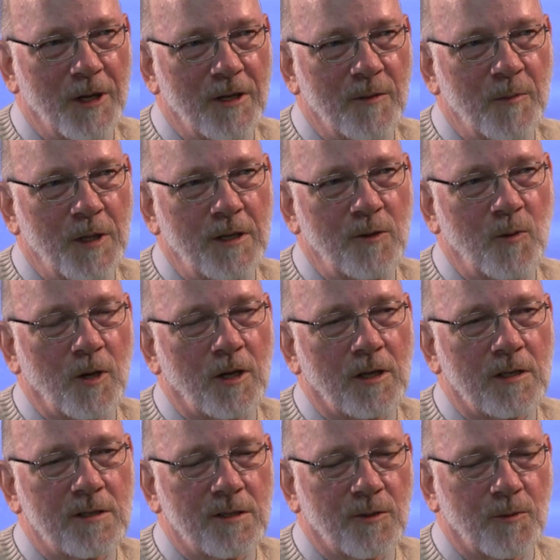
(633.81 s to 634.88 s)
But in many
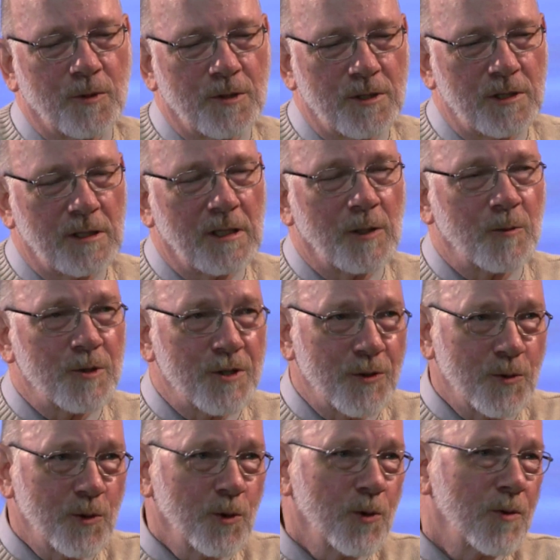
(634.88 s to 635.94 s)
ways, it was, it
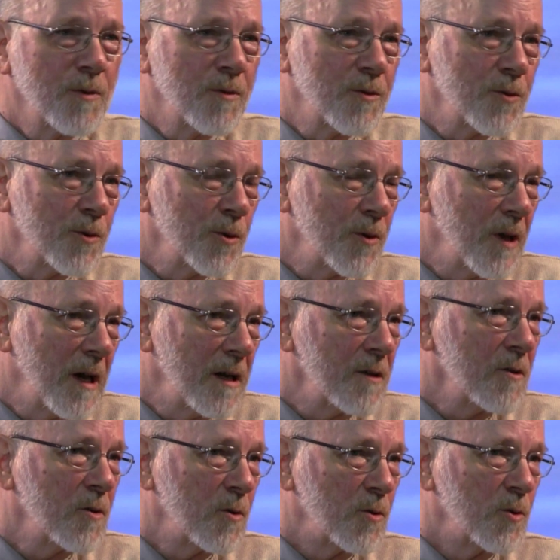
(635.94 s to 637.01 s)
was through, through
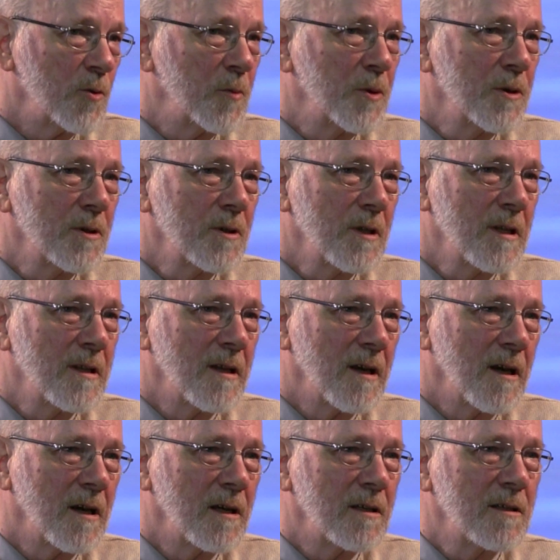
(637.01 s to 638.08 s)
that group
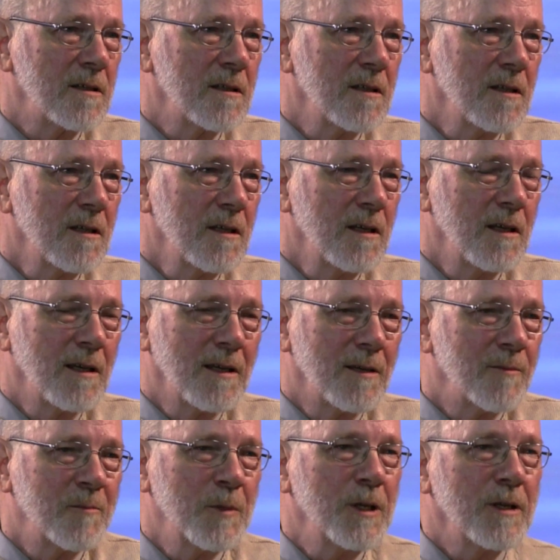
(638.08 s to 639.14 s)
that
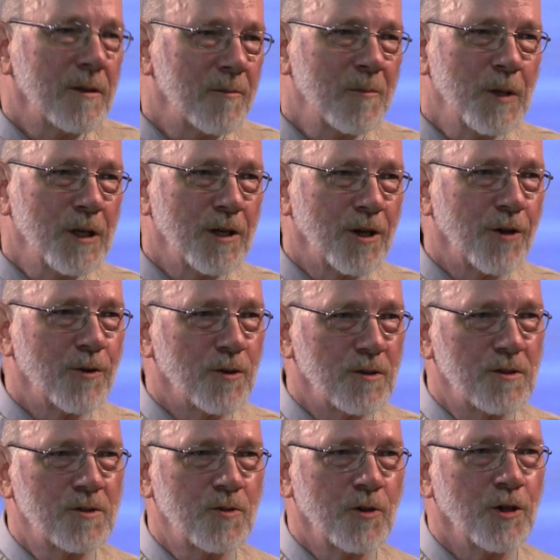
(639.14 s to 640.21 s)
many, many
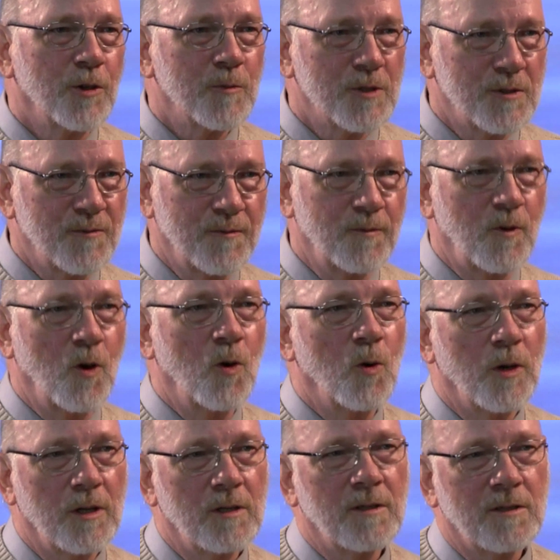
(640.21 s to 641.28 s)
other streams
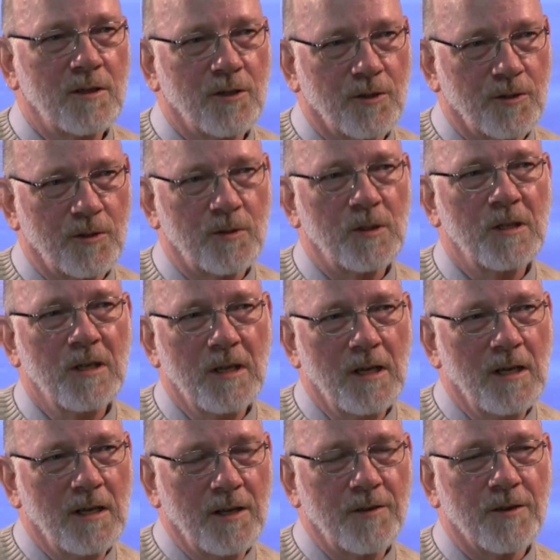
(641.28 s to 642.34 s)
flow into
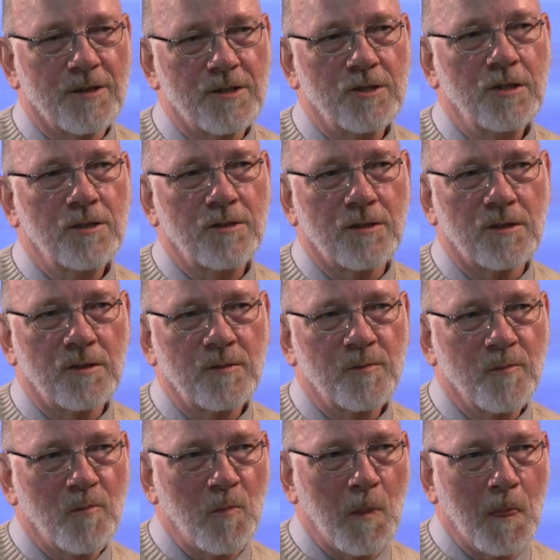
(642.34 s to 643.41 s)
the
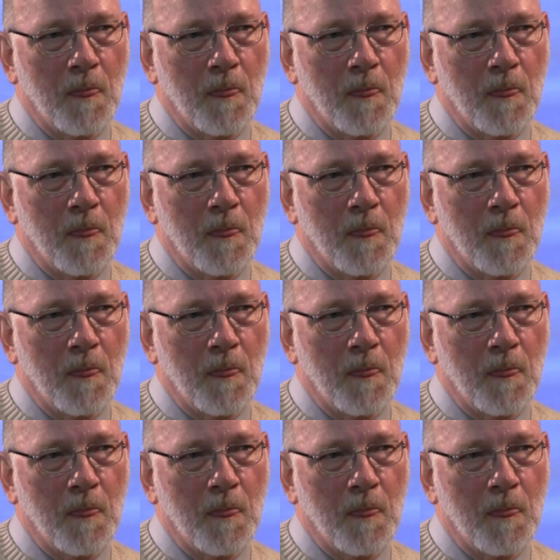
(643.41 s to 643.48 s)
center,